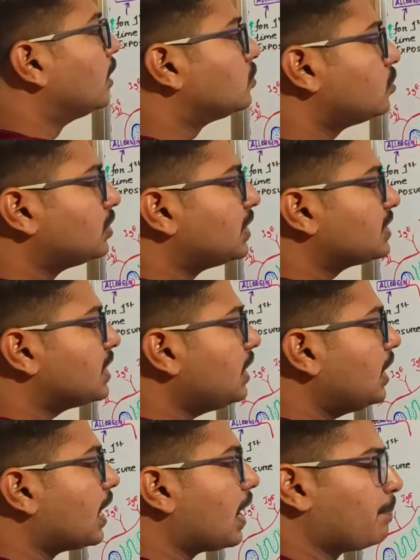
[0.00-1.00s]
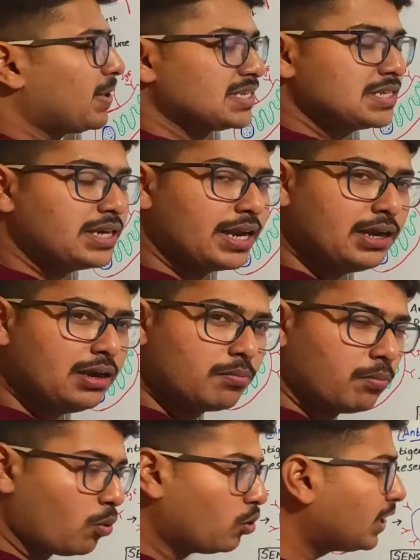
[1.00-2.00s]
so these are present in
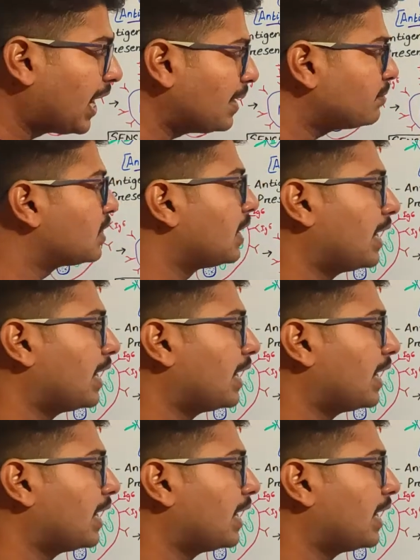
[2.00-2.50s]
more types,